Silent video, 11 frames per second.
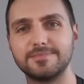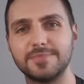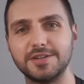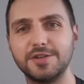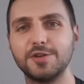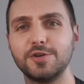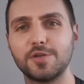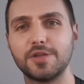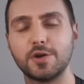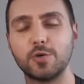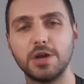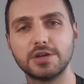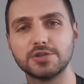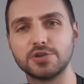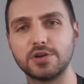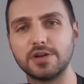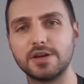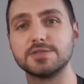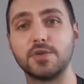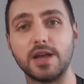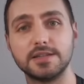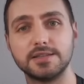But did you know there are quicker shortcuts
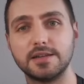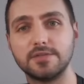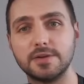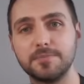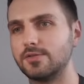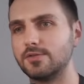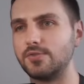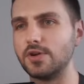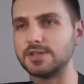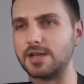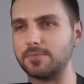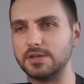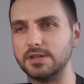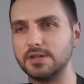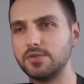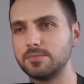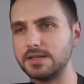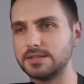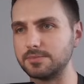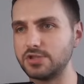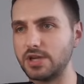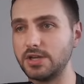for exiting Vim? For example, if you made
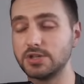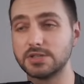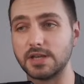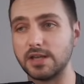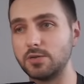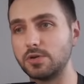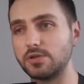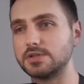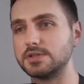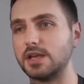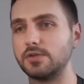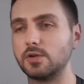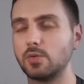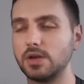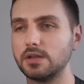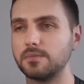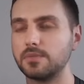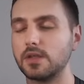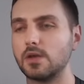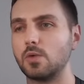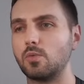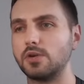some changes and you want to save and quit,
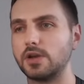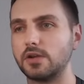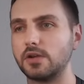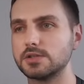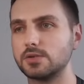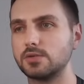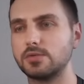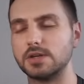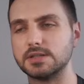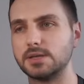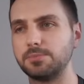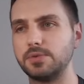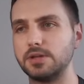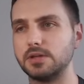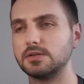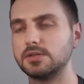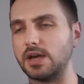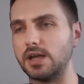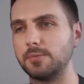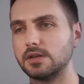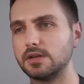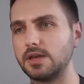what you can also do is simply
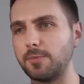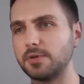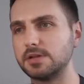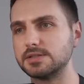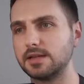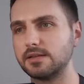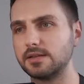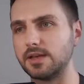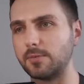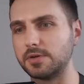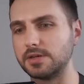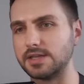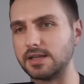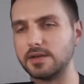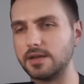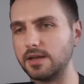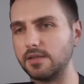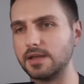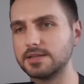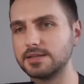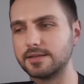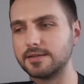type capital Z, capital Z, and
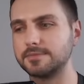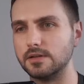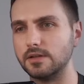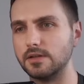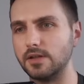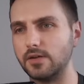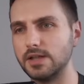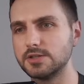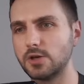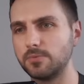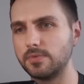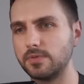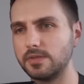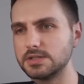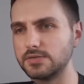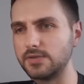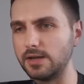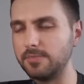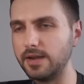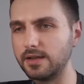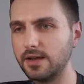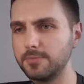that's it. Now let's open this file
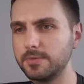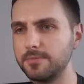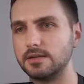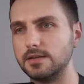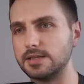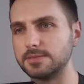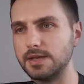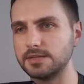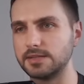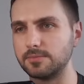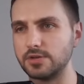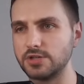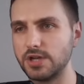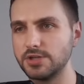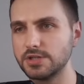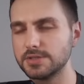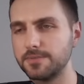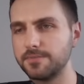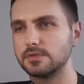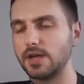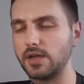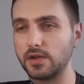back up. Let's make some more changes.
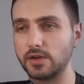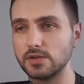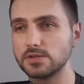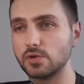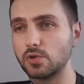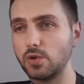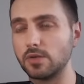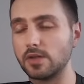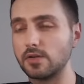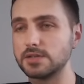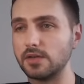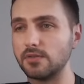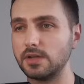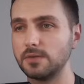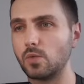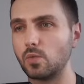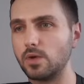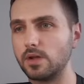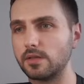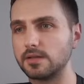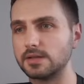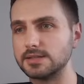And you can also quit without saving
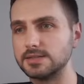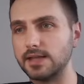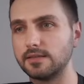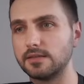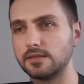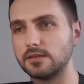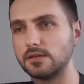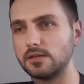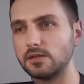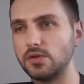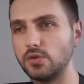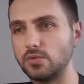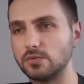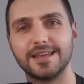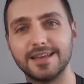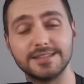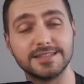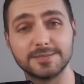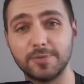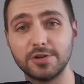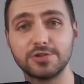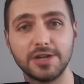with ZQ. It's a
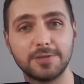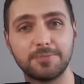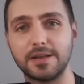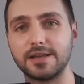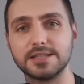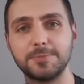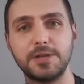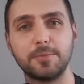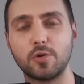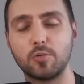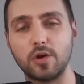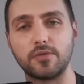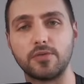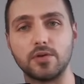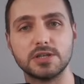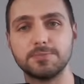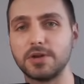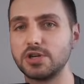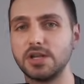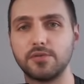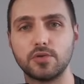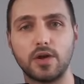small trick, but it can speed up your workflow, especially
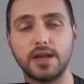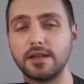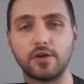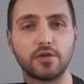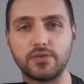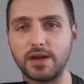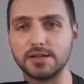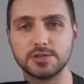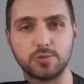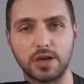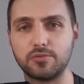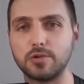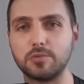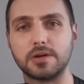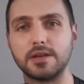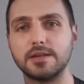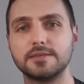if you're in and out of files quite frequently.